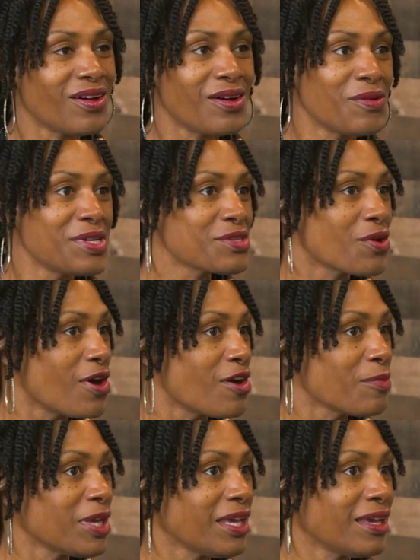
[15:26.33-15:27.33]
always
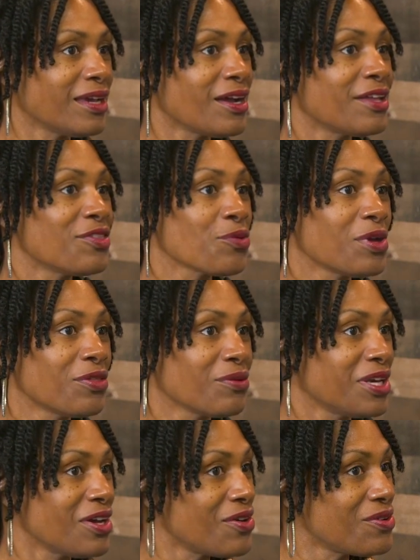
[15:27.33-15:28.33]
call me at
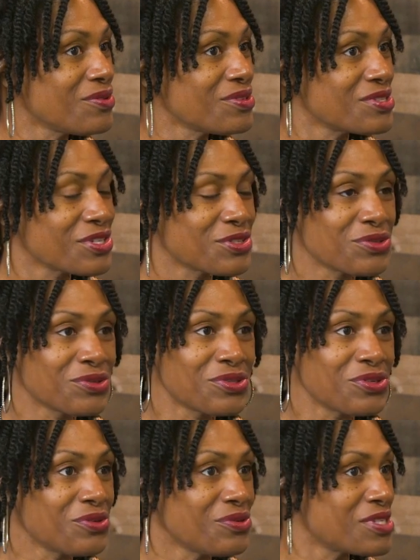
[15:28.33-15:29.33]

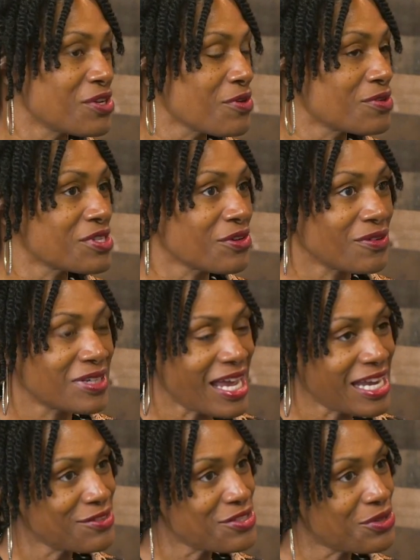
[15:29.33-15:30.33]

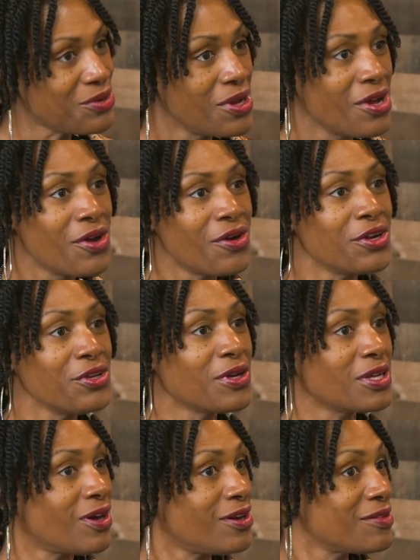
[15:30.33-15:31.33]
330-622-0092, or you
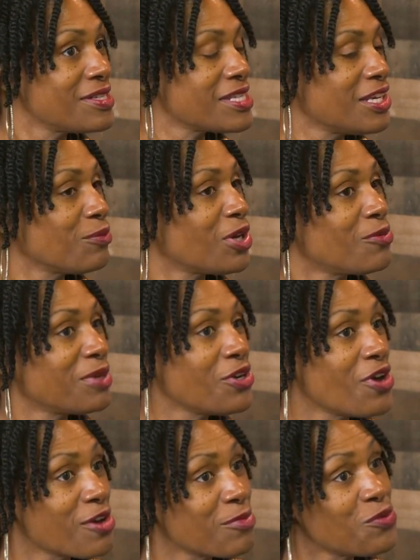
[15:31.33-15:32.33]
can always email me,
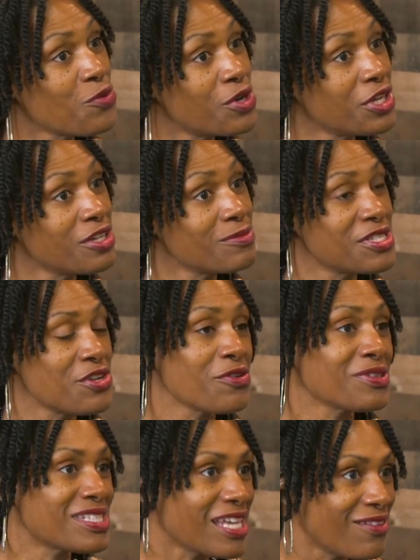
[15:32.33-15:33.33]

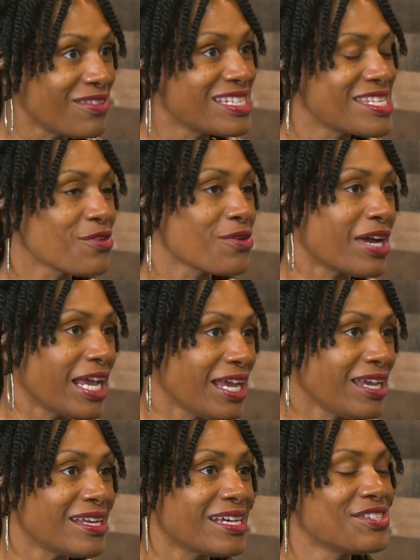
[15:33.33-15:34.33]

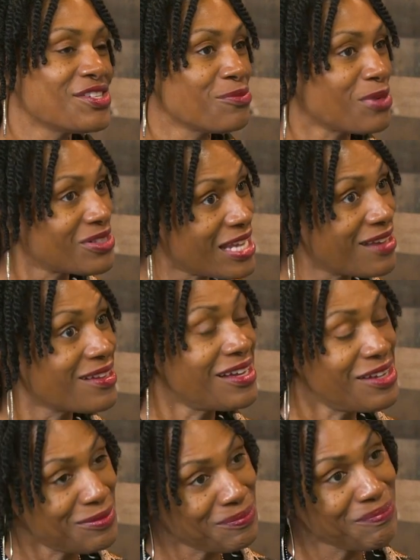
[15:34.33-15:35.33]
carmenwilliams0708@gmail.com.